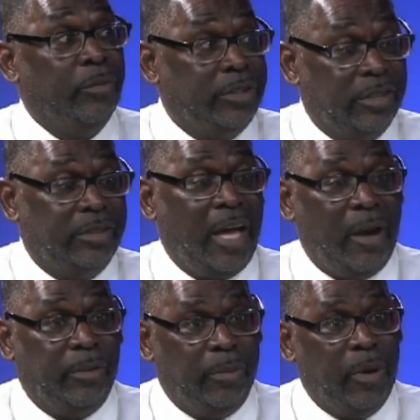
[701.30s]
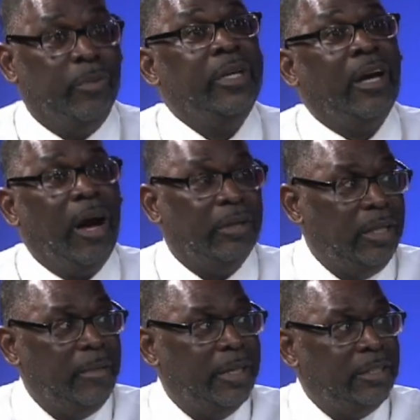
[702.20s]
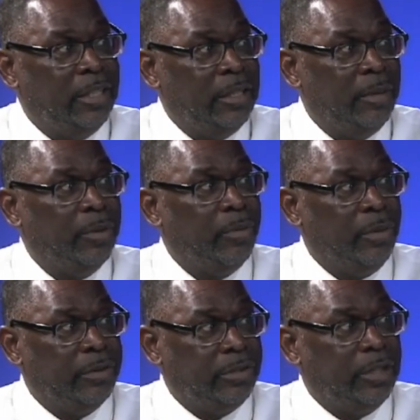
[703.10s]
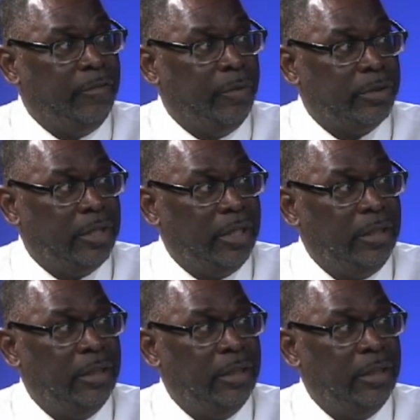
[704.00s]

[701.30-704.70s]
Which is what we call in MLGW world the C14.